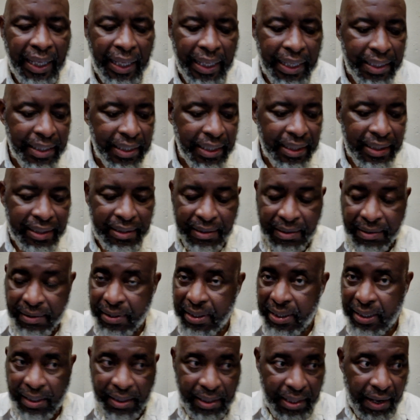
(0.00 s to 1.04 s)
And
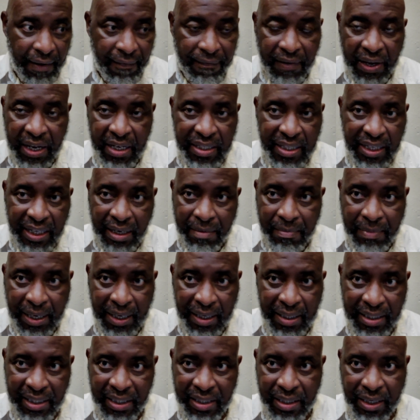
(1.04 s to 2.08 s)
they are fighting
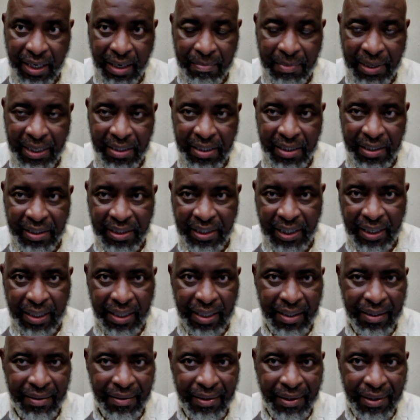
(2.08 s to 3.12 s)
amongst each
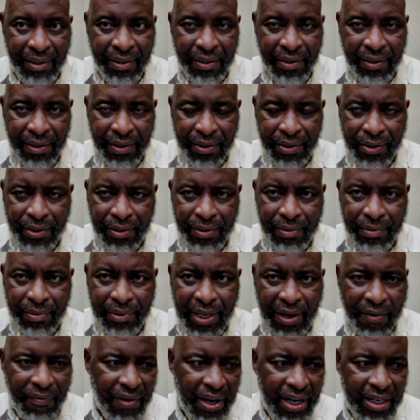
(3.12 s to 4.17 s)
other.
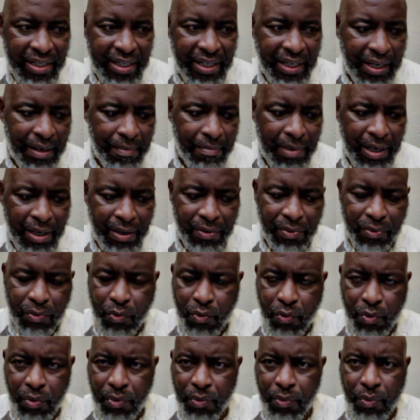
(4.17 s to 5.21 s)
They are fighting among
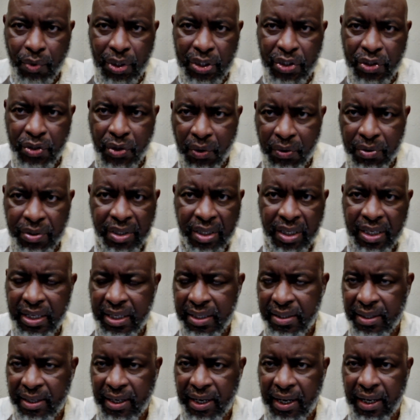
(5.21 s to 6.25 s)
which doctrine
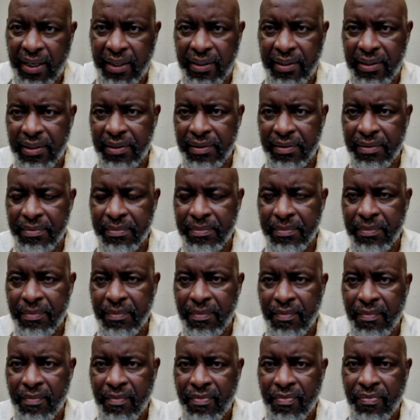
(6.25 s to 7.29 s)
is right.
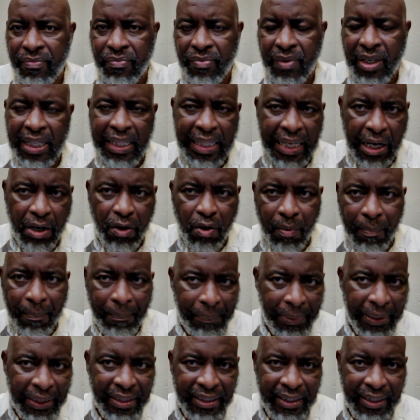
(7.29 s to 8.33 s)
They are
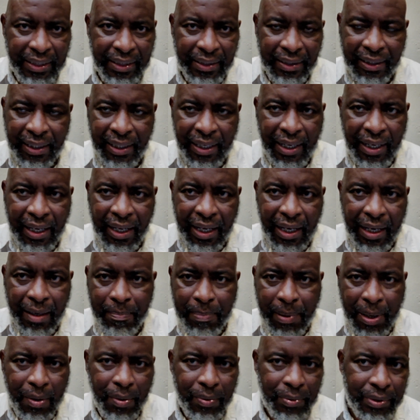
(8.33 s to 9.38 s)
competing
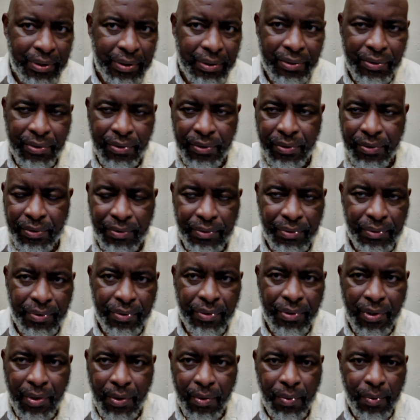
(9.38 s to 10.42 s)
about,
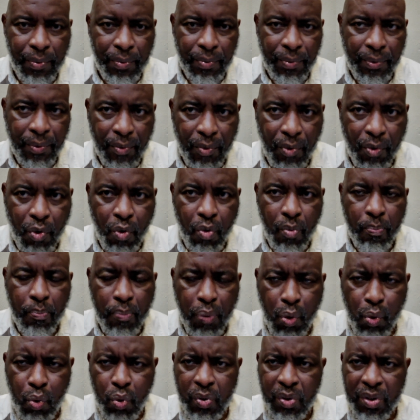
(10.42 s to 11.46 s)
who
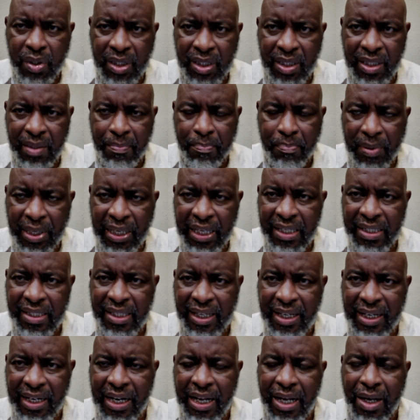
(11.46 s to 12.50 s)
pulls the
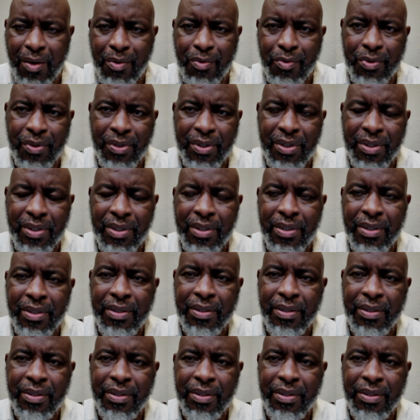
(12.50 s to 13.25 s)
biggest crowds.